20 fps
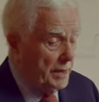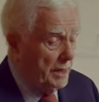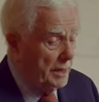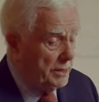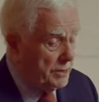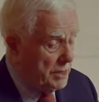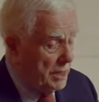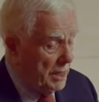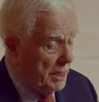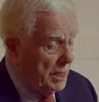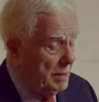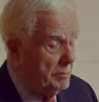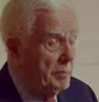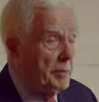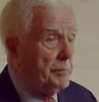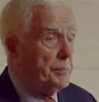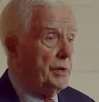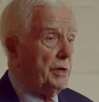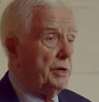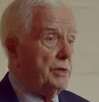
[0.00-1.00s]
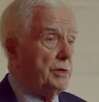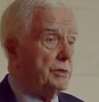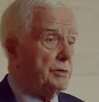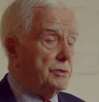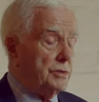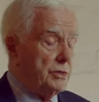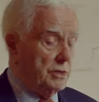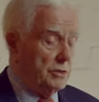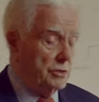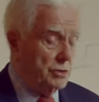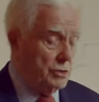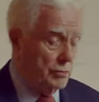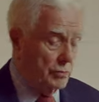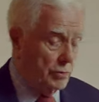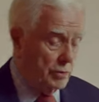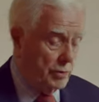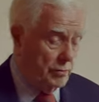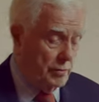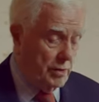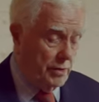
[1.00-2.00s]
His name appears in 2
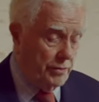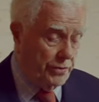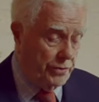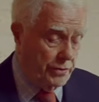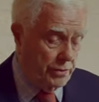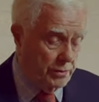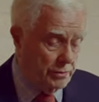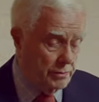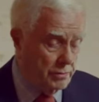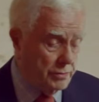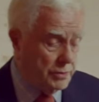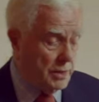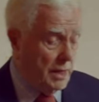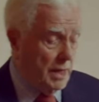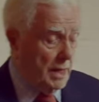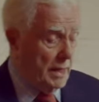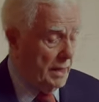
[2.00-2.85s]
Corinthians,